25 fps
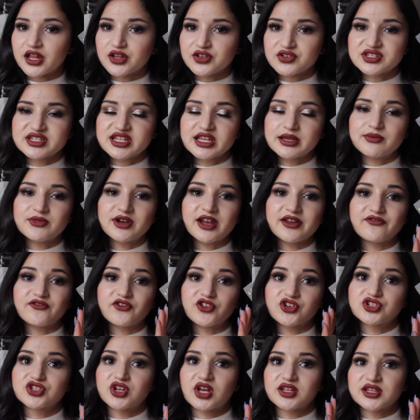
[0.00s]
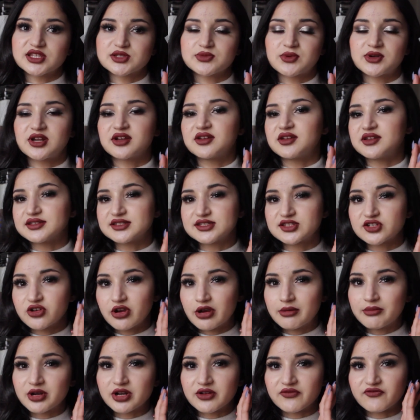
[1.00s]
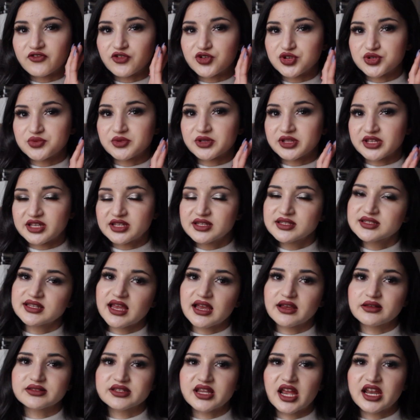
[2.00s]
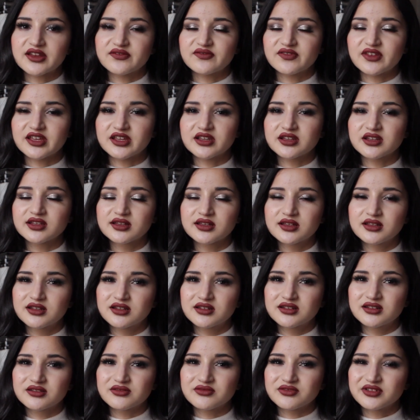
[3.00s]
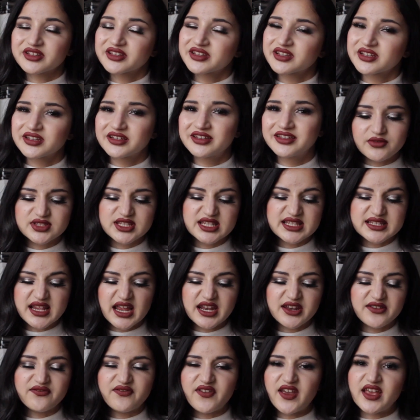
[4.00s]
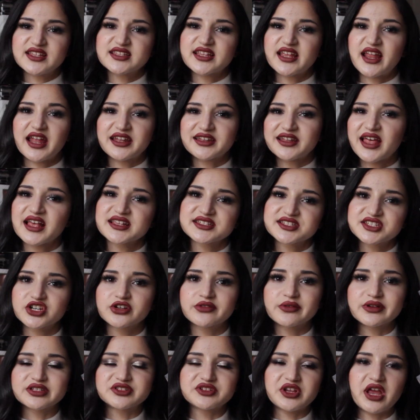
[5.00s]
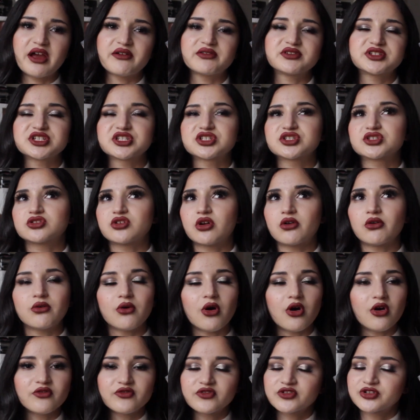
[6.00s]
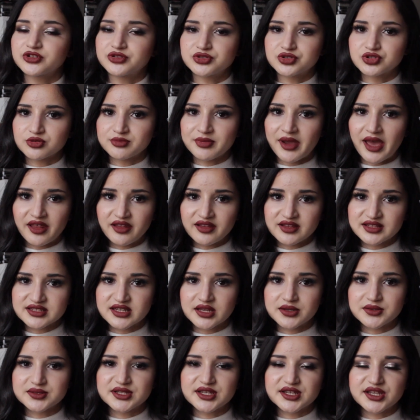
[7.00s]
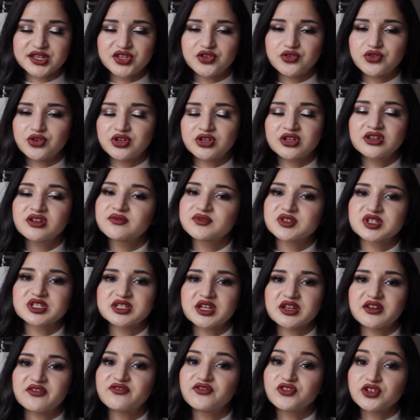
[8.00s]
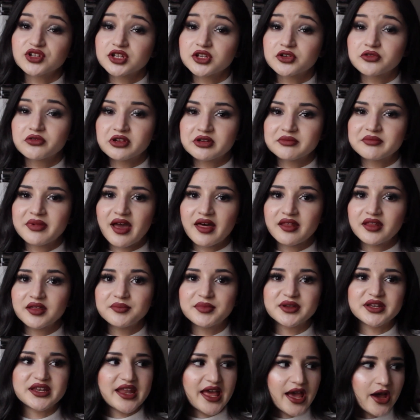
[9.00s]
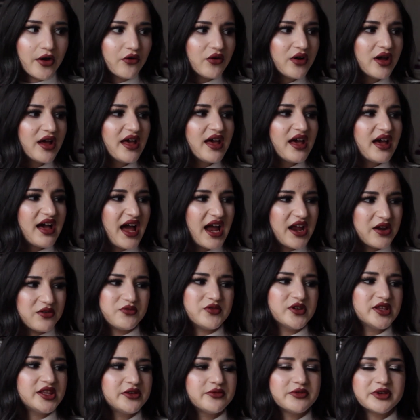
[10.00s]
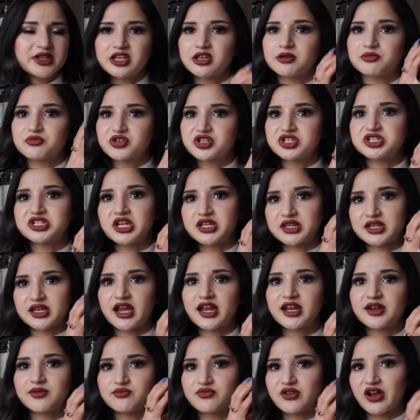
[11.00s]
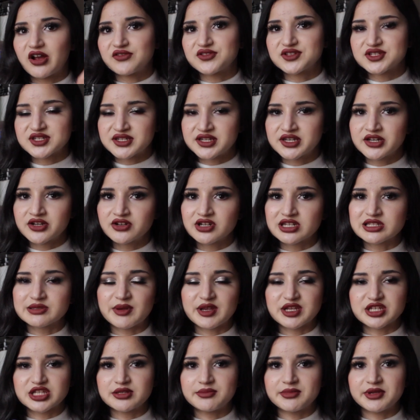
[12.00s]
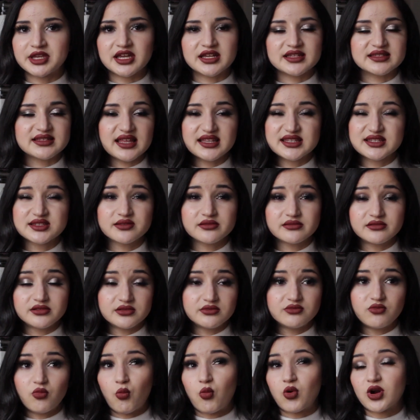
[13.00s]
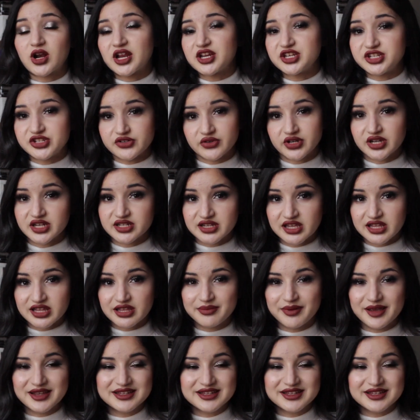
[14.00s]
Color scheme, when I first saw this one on Instagram when it first released, I was kind of like, really? It was this kind of phase I had last year where I was just so over neutral palettes, and I was like, you couldn't have just done a fully green palette, but now I really, really appreciate the kind of browns in here, especially because that's what I do on a daily